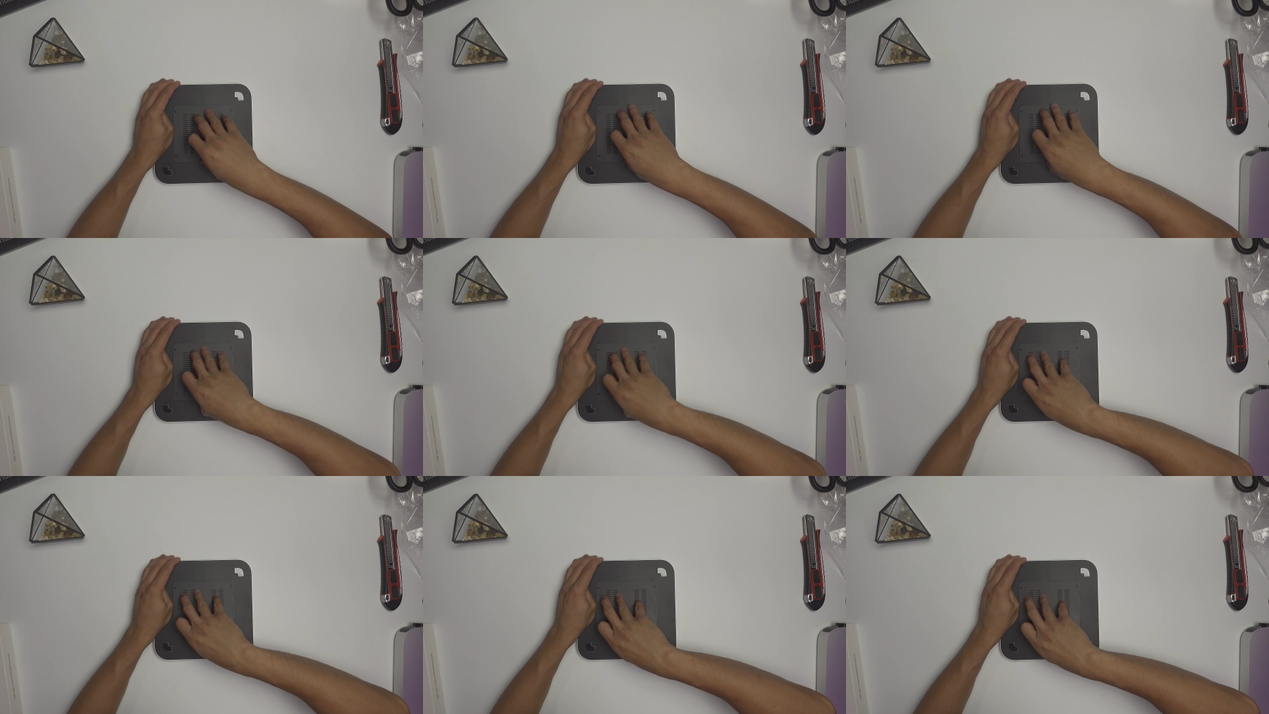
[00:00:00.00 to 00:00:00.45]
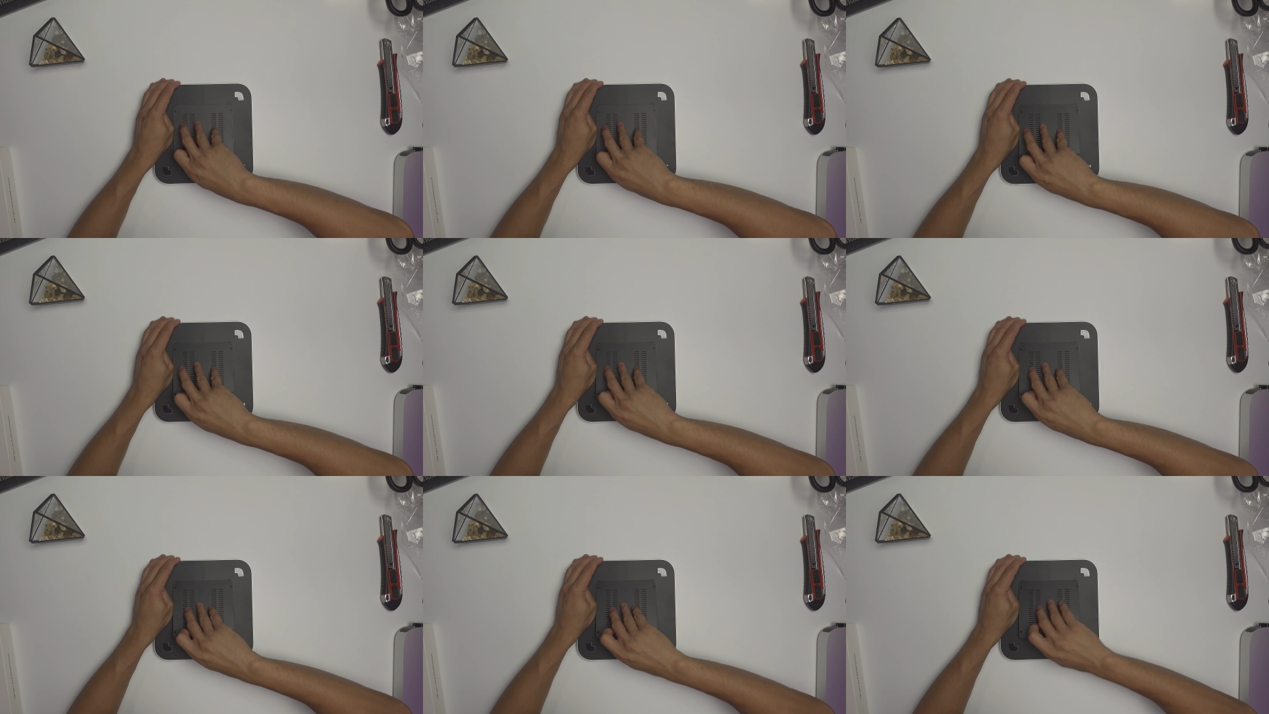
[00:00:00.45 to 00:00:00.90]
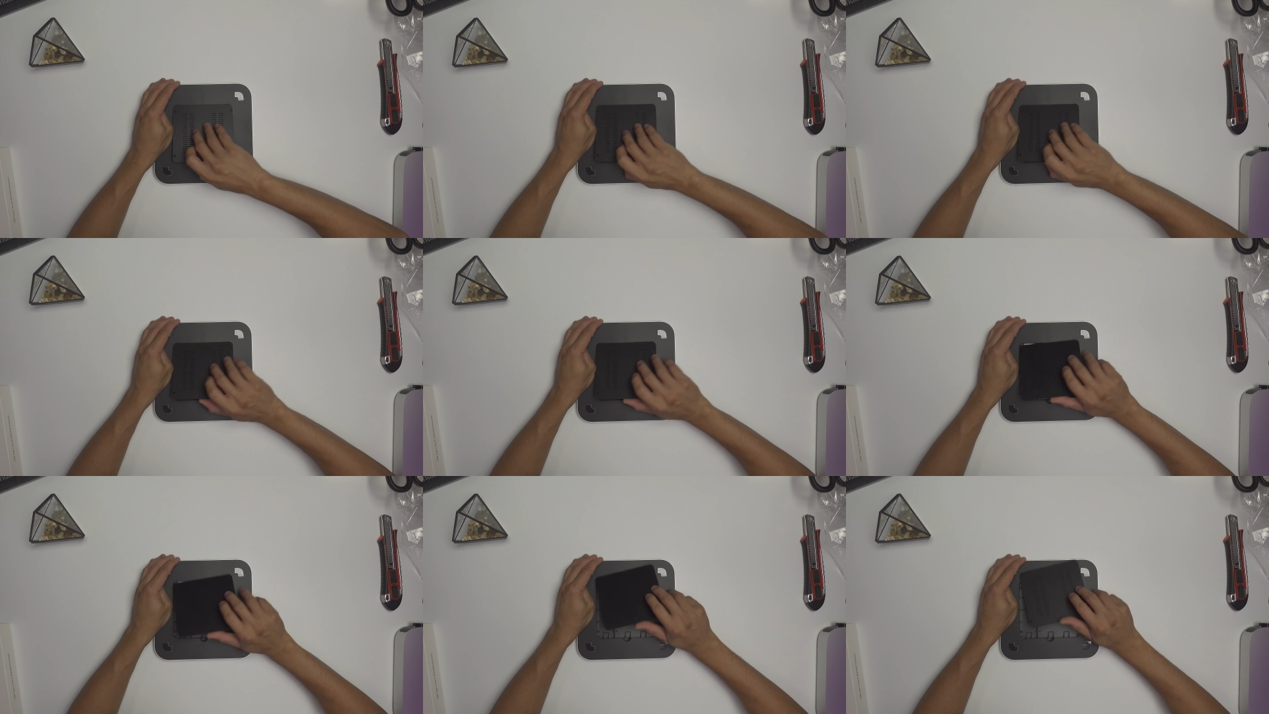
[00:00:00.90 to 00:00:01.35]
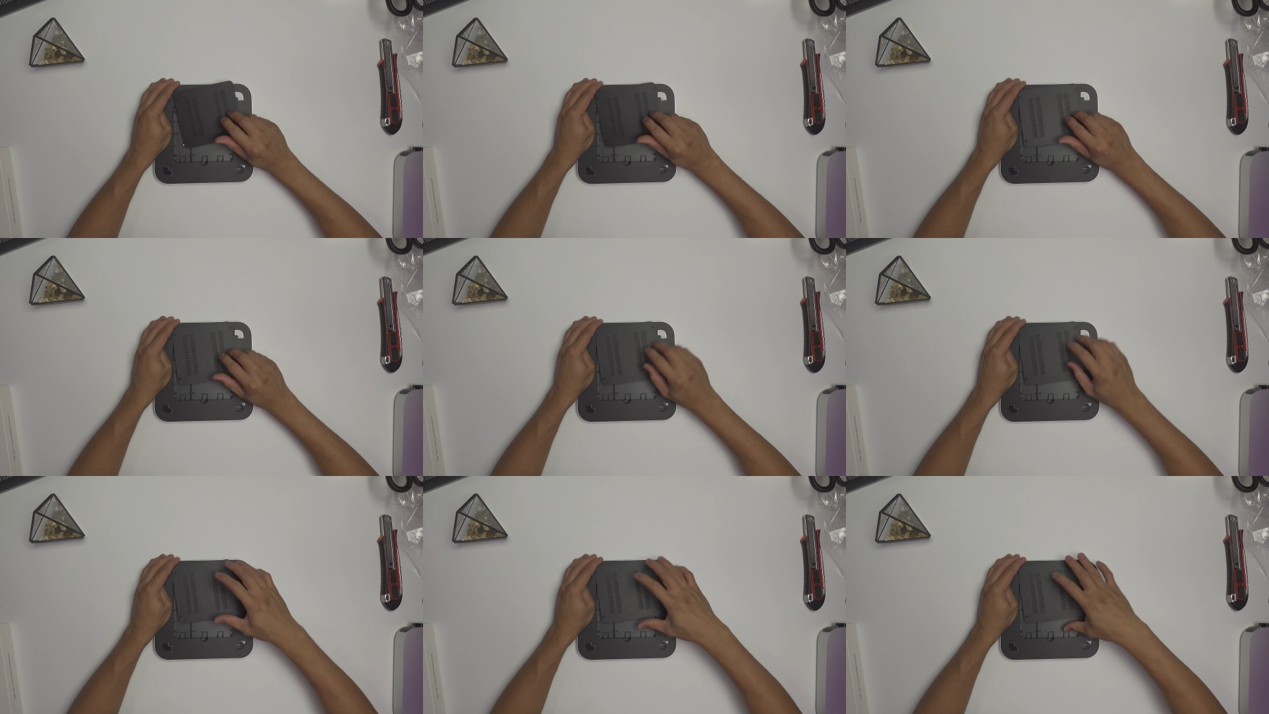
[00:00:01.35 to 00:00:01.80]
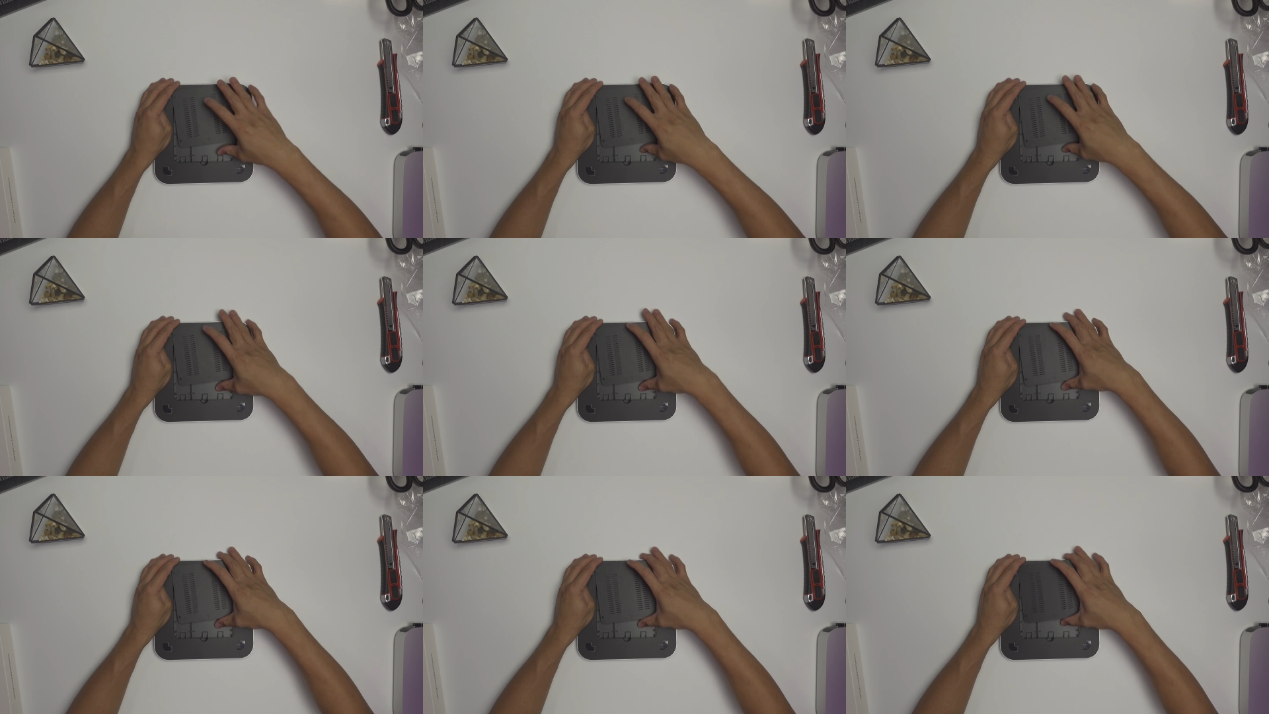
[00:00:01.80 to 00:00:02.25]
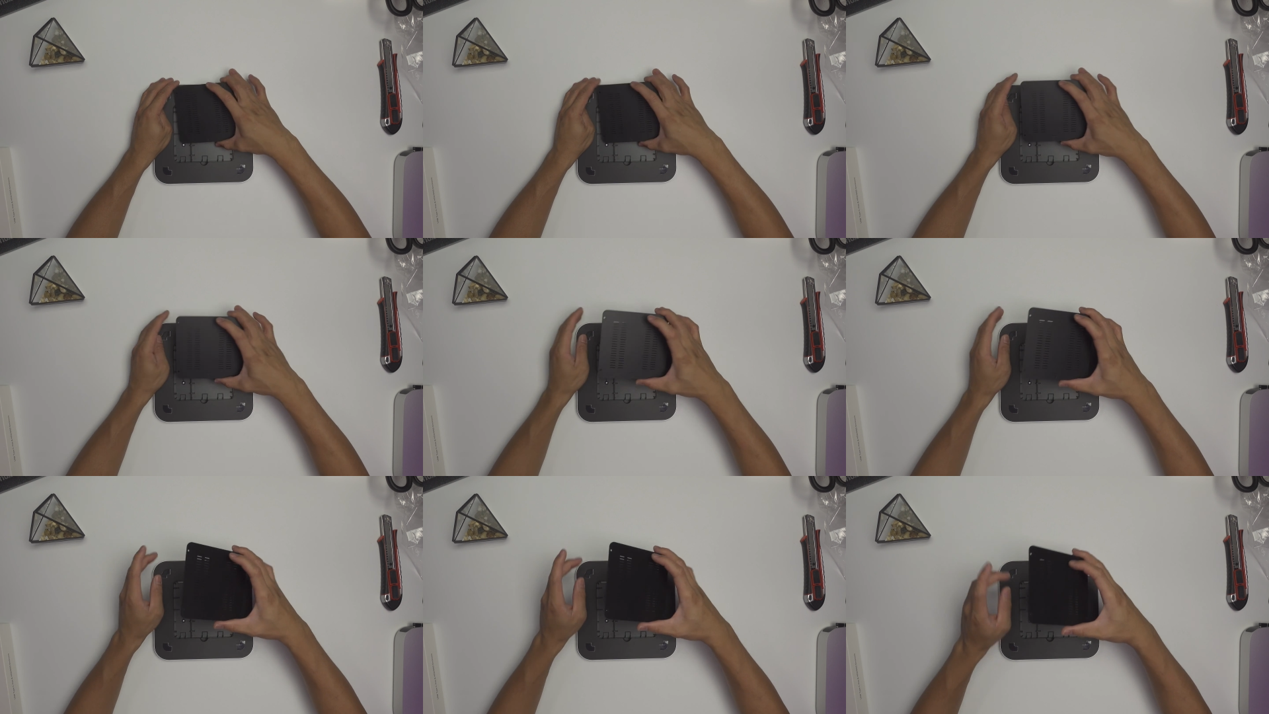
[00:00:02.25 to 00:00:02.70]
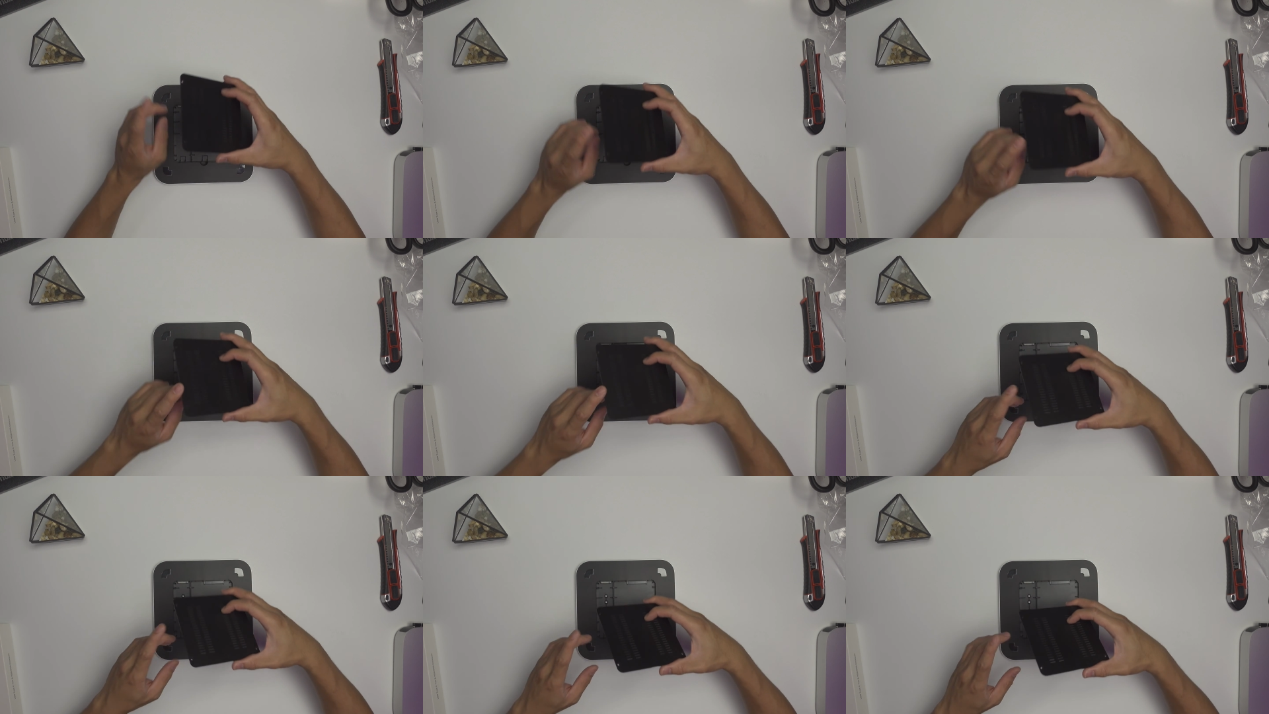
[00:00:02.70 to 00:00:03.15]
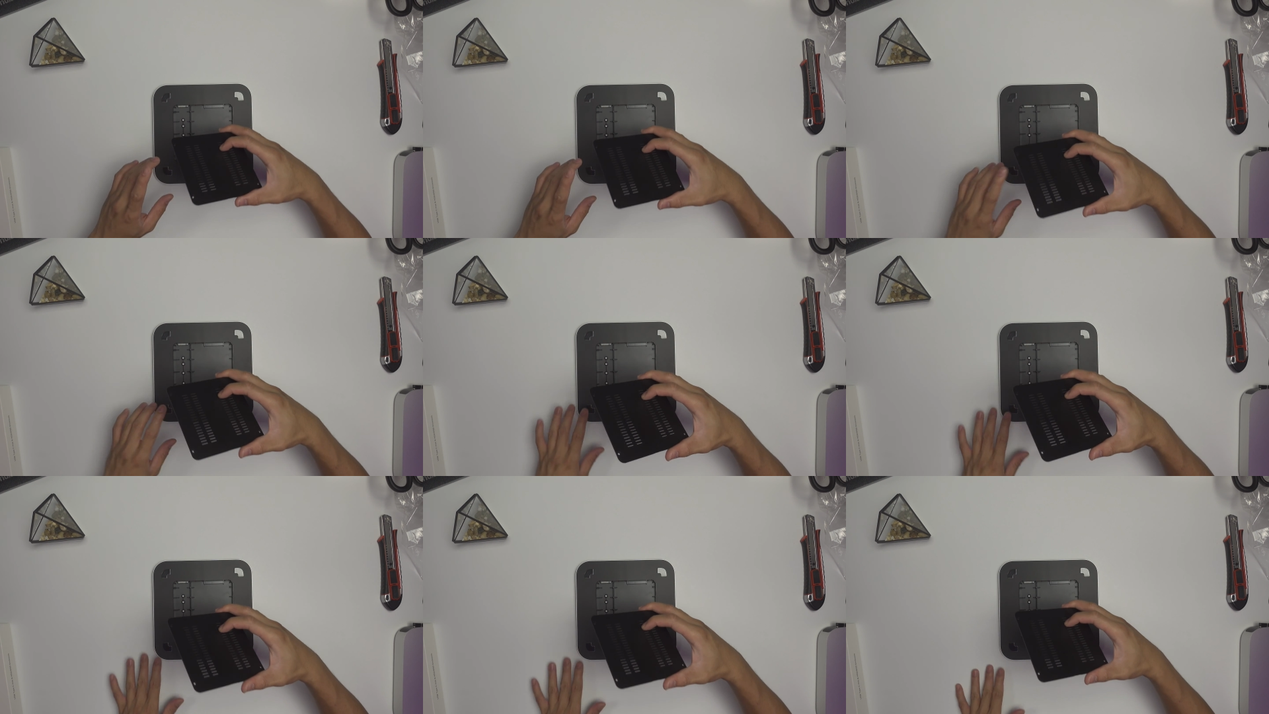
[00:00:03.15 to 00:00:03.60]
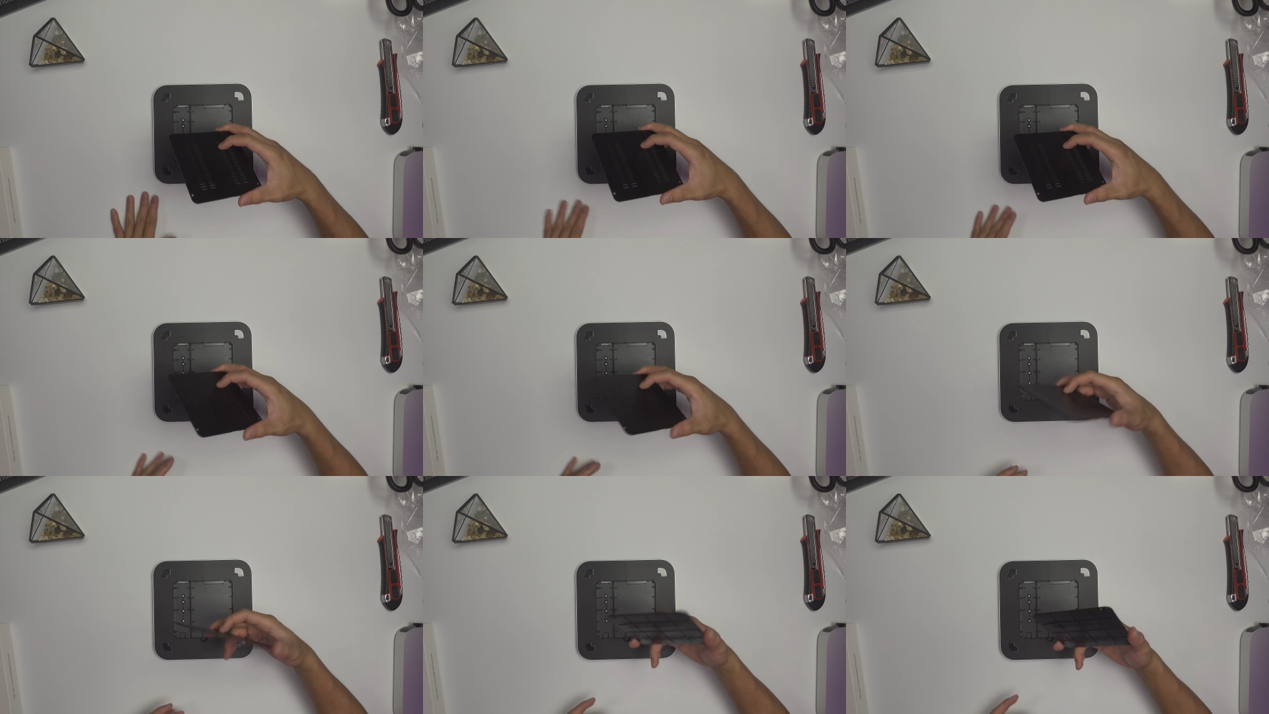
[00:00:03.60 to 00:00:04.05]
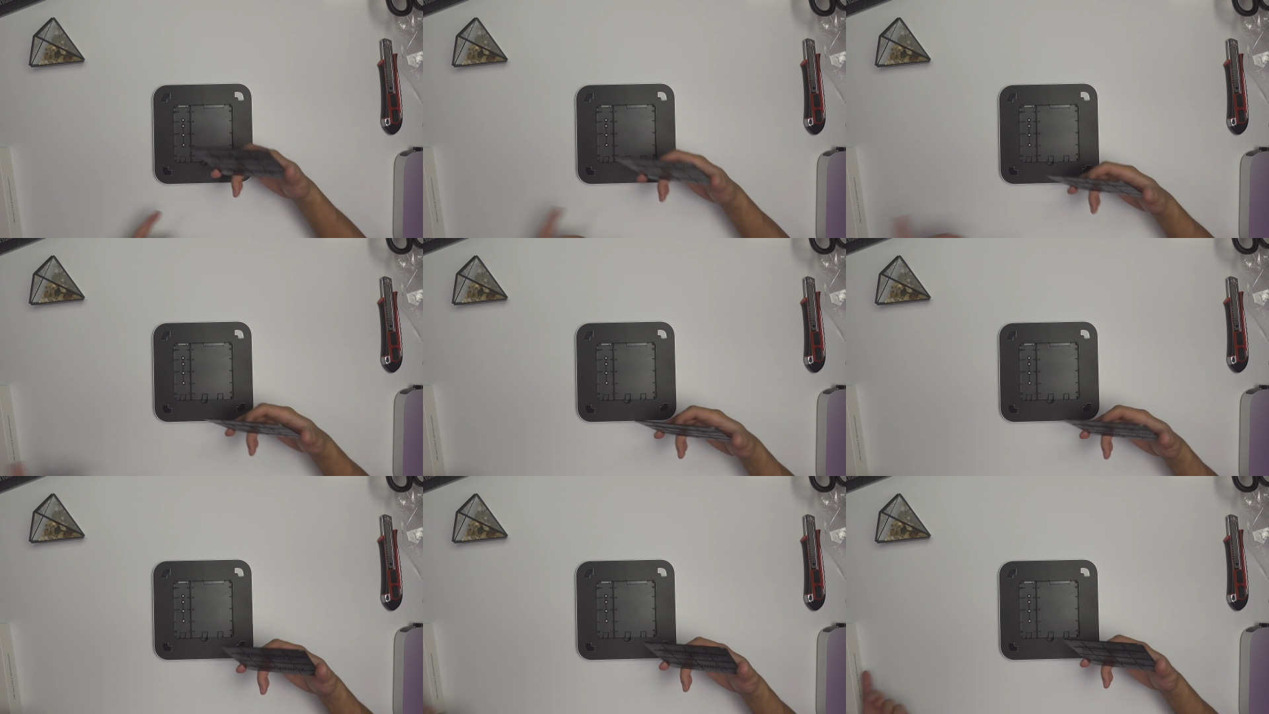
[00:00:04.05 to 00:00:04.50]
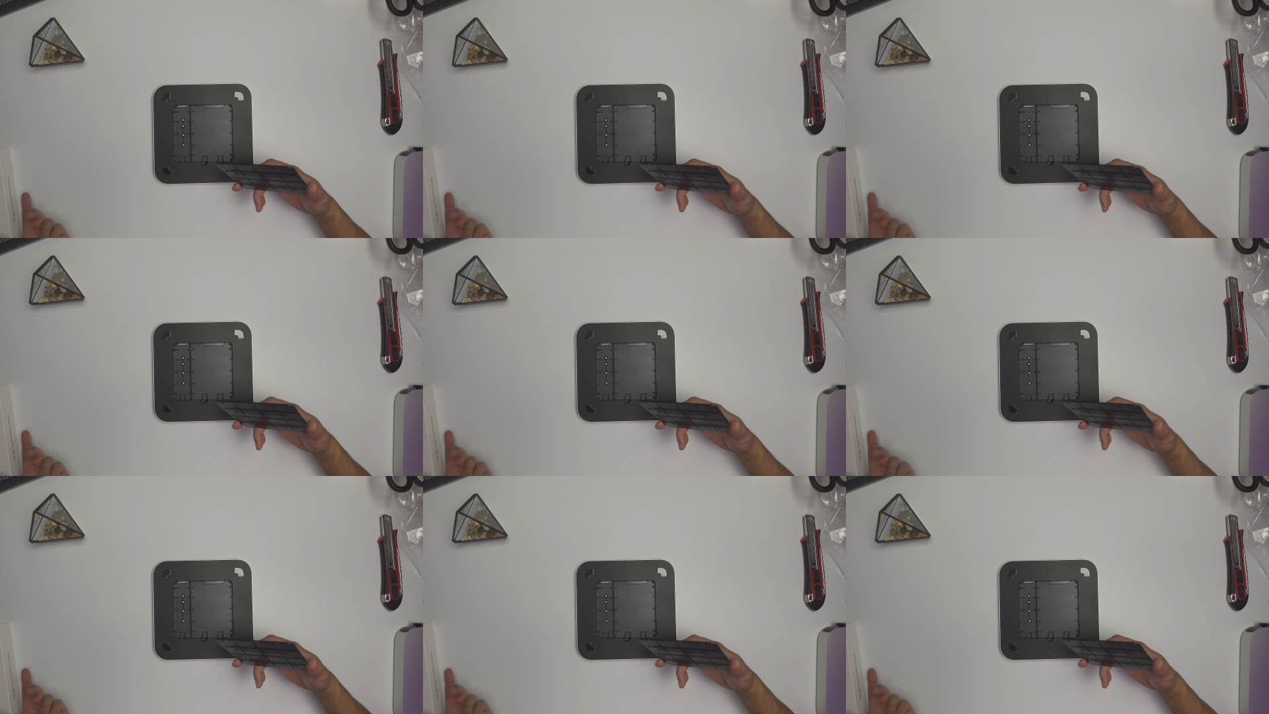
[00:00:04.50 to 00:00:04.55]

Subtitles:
No face is visible, so there are no lips to read.